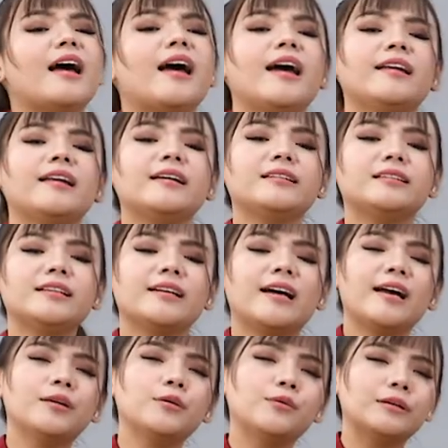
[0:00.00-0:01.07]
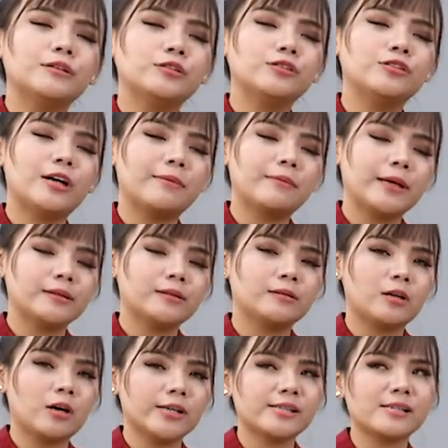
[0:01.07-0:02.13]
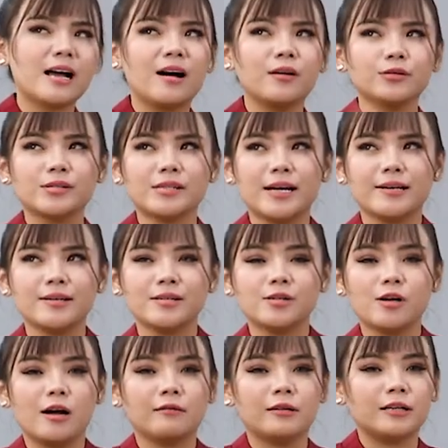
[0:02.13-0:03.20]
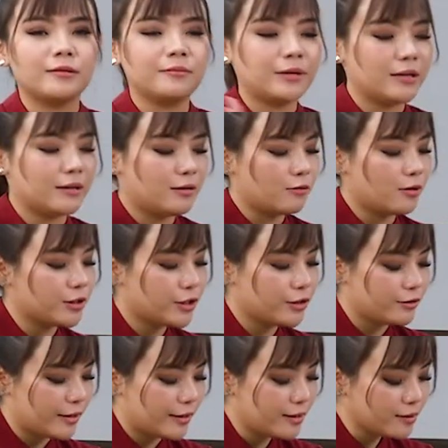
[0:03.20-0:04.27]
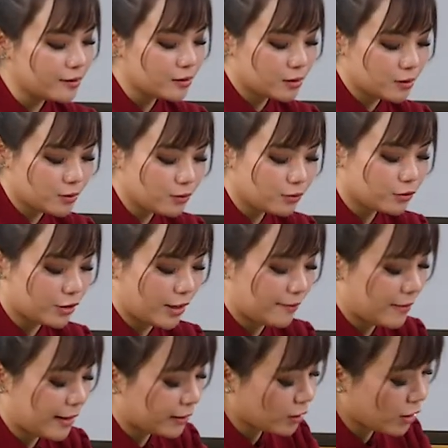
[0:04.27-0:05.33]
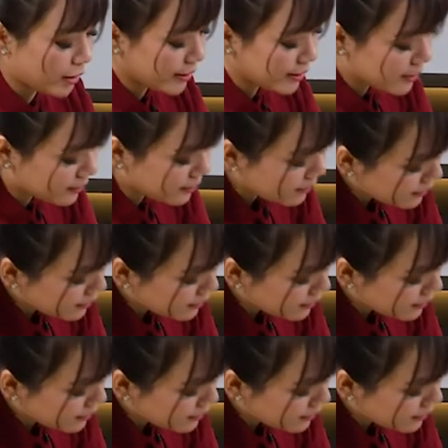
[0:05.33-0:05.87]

And I think I don't want to dry my toys outside, so I'm gonna make the washer dryer to dry my toys.